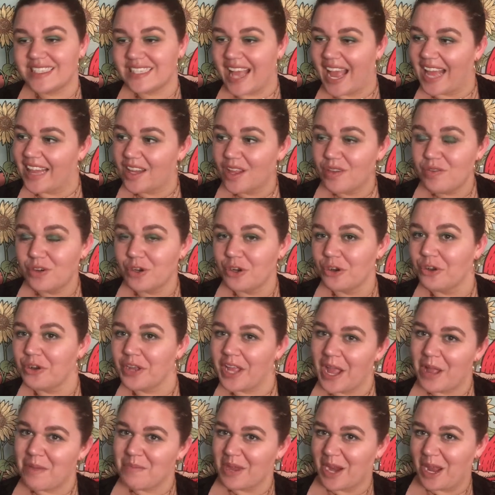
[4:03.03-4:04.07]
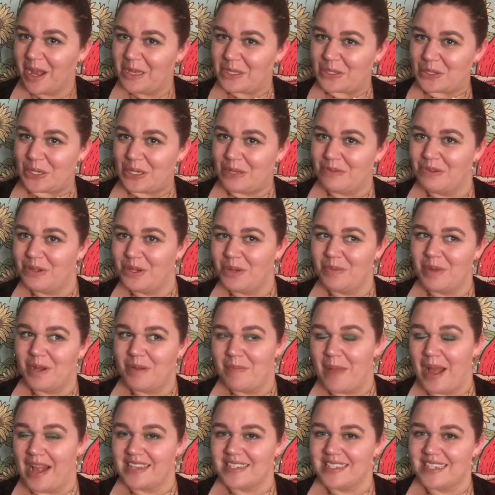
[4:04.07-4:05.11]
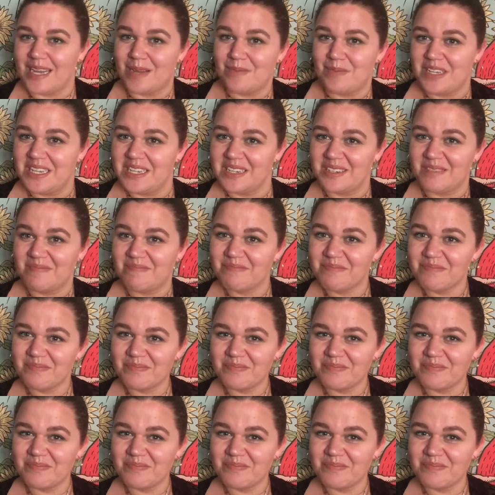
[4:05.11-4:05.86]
I love a girl gang, but I also love a little bit of backstabbing